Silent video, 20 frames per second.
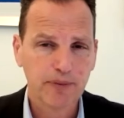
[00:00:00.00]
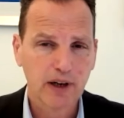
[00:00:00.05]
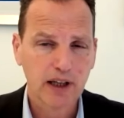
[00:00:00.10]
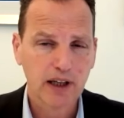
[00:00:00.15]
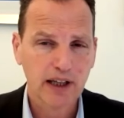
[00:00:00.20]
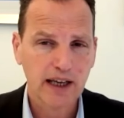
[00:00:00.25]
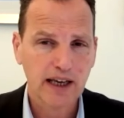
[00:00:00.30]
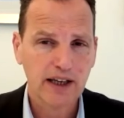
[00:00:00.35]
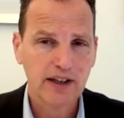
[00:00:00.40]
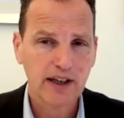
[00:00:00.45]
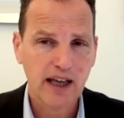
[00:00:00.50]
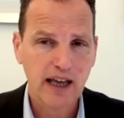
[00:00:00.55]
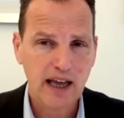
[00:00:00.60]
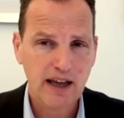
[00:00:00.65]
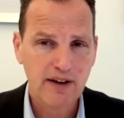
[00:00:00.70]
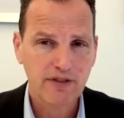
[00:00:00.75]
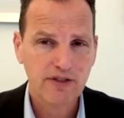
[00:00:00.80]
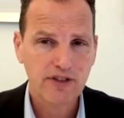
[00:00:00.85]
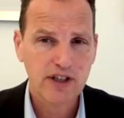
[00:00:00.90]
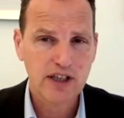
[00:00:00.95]
led
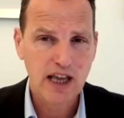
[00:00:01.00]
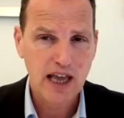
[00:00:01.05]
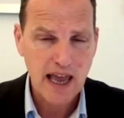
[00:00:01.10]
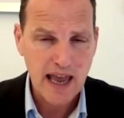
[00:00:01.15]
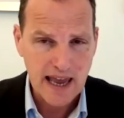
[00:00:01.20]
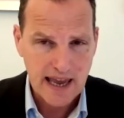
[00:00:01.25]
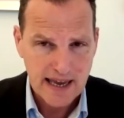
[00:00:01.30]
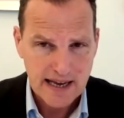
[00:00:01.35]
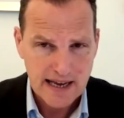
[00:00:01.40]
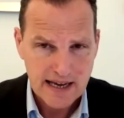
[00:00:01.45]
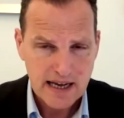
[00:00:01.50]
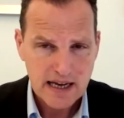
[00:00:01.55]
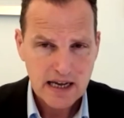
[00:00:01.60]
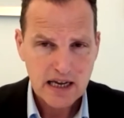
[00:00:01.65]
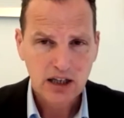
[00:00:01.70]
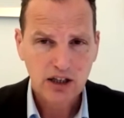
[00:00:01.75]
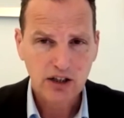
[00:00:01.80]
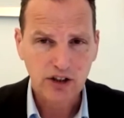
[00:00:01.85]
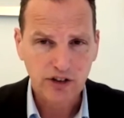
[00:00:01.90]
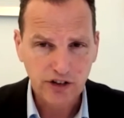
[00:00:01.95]
FDA
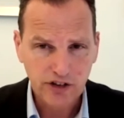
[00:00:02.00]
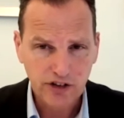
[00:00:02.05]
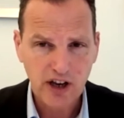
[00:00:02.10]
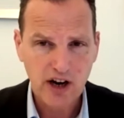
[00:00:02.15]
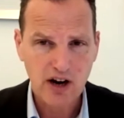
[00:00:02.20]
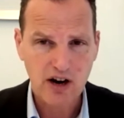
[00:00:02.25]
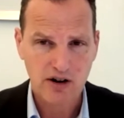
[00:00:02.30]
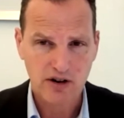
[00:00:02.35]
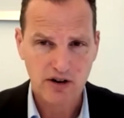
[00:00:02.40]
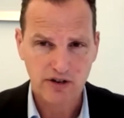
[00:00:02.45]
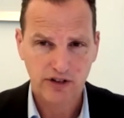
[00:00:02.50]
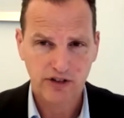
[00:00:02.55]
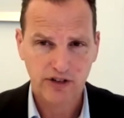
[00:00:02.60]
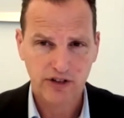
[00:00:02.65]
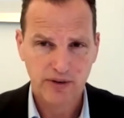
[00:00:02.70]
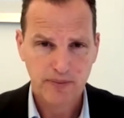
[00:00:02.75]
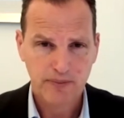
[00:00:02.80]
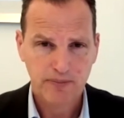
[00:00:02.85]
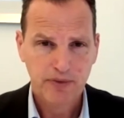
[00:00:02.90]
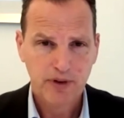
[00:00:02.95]

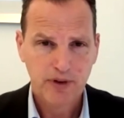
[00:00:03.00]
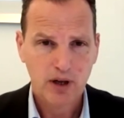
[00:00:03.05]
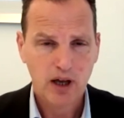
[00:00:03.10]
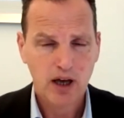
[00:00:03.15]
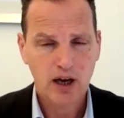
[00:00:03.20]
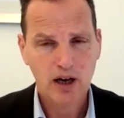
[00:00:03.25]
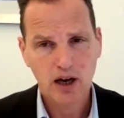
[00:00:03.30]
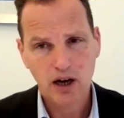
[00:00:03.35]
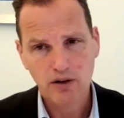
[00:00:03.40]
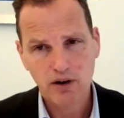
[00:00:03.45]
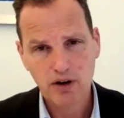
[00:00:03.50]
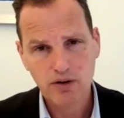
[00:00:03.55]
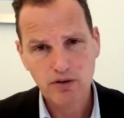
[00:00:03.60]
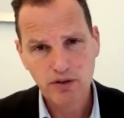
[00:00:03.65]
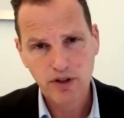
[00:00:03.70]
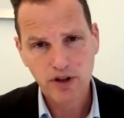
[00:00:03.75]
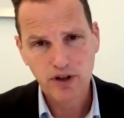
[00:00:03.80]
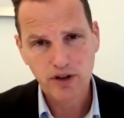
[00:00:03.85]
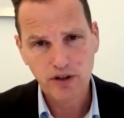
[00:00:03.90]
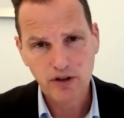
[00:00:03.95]
concerns
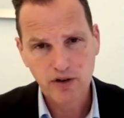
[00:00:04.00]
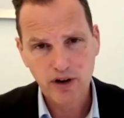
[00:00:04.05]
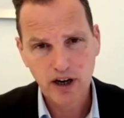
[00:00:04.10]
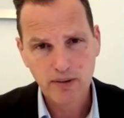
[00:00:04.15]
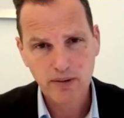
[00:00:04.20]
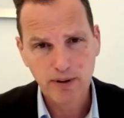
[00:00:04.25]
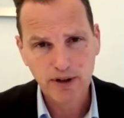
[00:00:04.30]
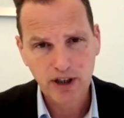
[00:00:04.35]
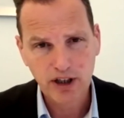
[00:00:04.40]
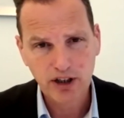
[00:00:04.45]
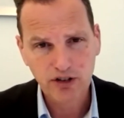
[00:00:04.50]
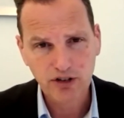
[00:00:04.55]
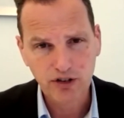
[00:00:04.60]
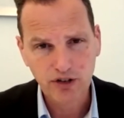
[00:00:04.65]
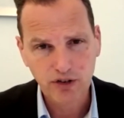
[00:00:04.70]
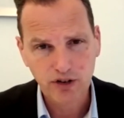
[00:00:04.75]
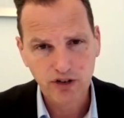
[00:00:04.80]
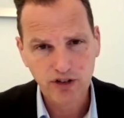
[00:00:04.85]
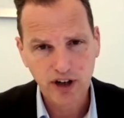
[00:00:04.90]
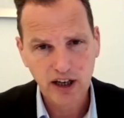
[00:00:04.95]
around the recommendations
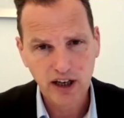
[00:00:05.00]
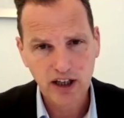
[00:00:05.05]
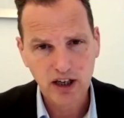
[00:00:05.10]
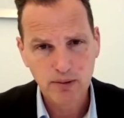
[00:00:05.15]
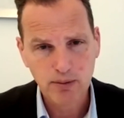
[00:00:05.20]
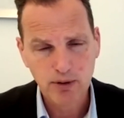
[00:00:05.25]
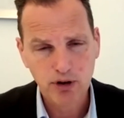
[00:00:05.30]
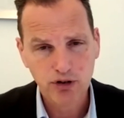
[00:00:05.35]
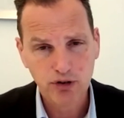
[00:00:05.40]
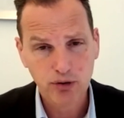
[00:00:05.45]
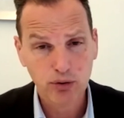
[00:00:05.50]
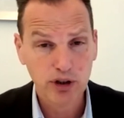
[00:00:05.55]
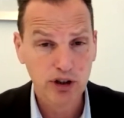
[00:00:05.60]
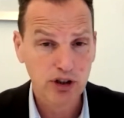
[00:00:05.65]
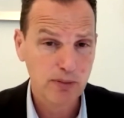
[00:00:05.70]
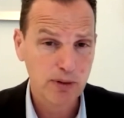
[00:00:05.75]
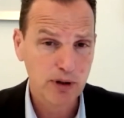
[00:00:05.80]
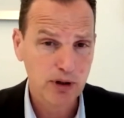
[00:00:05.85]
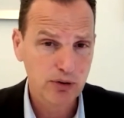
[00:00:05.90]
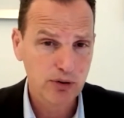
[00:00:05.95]
for JAK inhibitors only
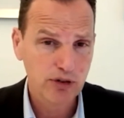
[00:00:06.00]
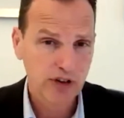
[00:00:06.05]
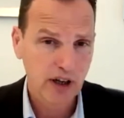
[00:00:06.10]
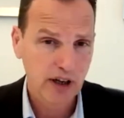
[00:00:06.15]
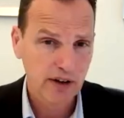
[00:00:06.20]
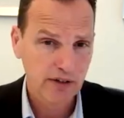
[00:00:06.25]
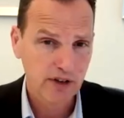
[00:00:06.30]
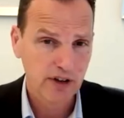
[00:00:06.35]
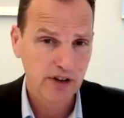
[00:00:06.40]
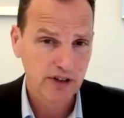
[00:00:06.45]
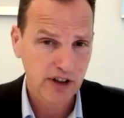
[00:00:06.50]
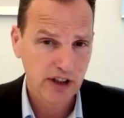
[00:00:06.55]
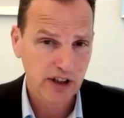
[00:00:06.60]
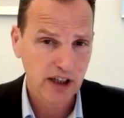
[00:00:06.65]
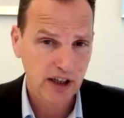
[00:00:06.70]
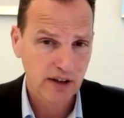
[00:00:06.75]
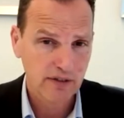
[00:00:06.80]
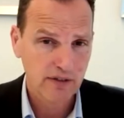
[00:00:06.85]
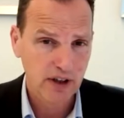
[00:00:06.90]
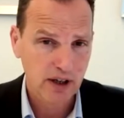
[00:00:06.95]
to be used after
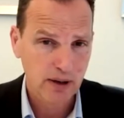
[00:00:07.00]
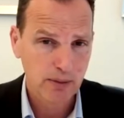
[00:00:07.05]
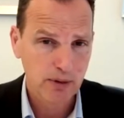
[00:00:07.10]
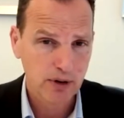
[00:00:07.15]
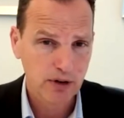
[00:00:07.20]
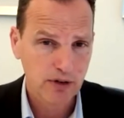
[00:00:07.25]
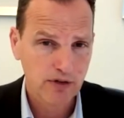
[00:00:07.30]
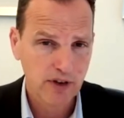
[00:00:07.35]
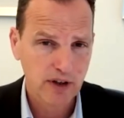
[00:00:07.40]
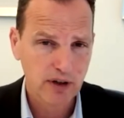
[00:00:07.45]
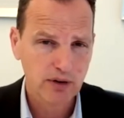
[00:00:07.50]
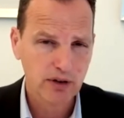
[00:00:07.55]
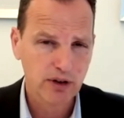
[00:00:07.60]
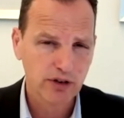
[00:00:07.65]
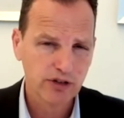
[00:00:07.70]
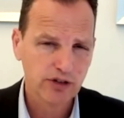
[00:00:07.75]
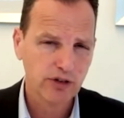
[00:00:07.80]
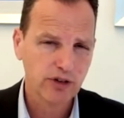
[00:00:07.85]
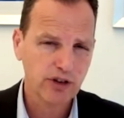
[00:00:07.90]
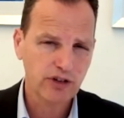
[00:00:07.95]
TNF inhibitor failure.
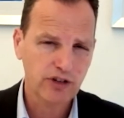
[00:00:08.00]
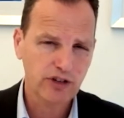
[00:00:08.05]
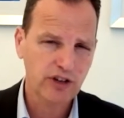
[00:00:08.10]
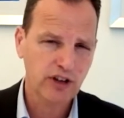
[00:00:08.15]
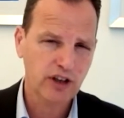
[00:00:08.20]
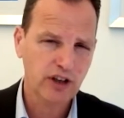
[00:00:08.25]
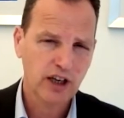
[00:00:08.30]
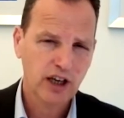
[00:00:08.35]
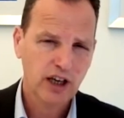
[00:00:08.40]
So this is